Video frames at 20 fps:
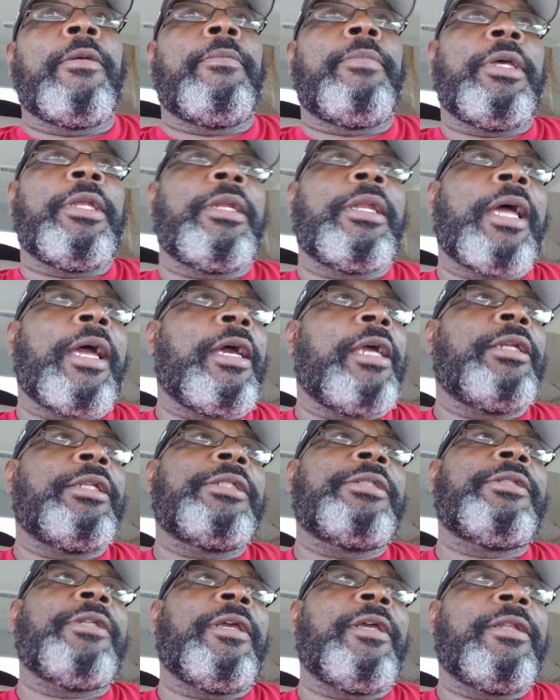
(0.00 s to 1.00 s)
But I
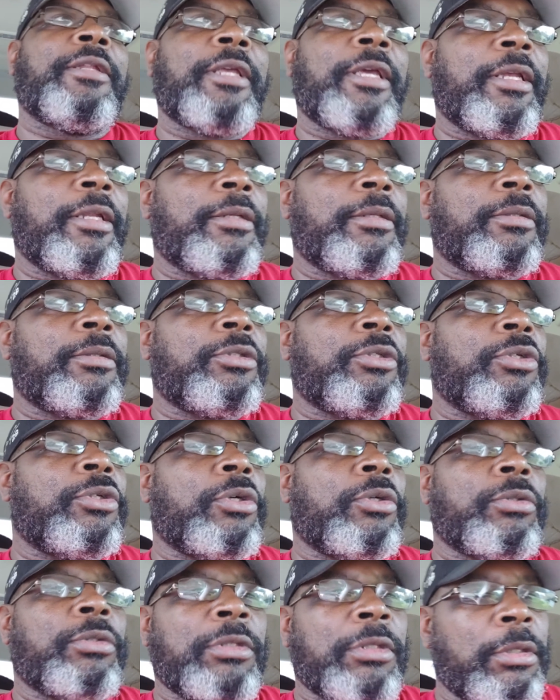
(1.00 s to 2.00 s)
understand that,
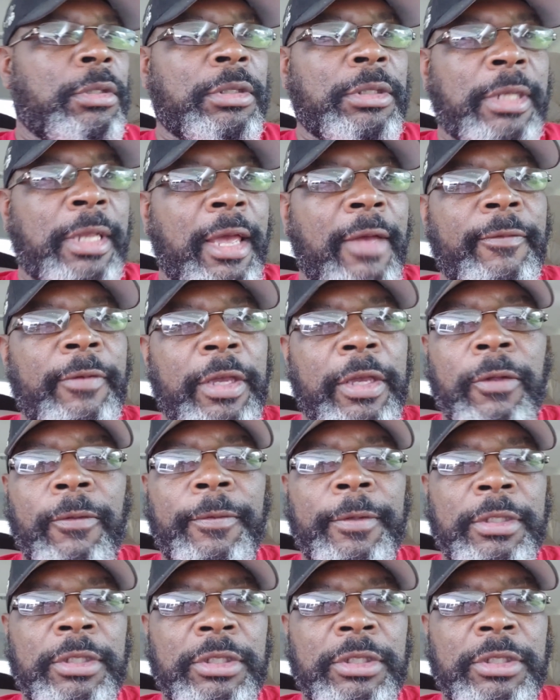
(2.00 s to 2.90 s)
you didn't have a healthy